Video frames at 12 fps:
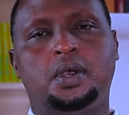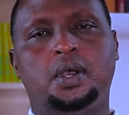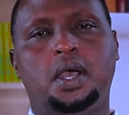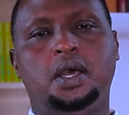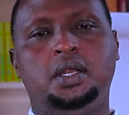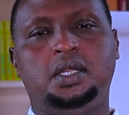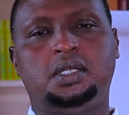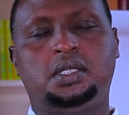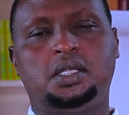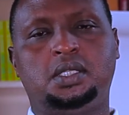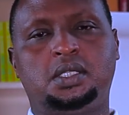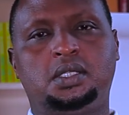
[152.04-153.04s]
and this
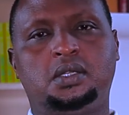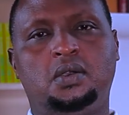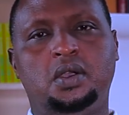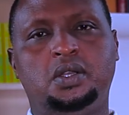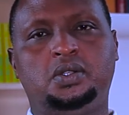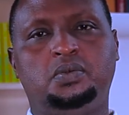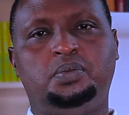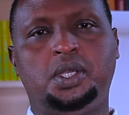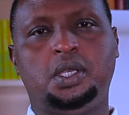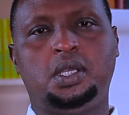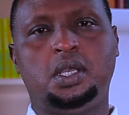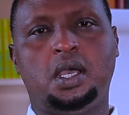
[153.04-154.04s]
is going to
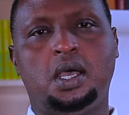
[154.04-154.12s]
be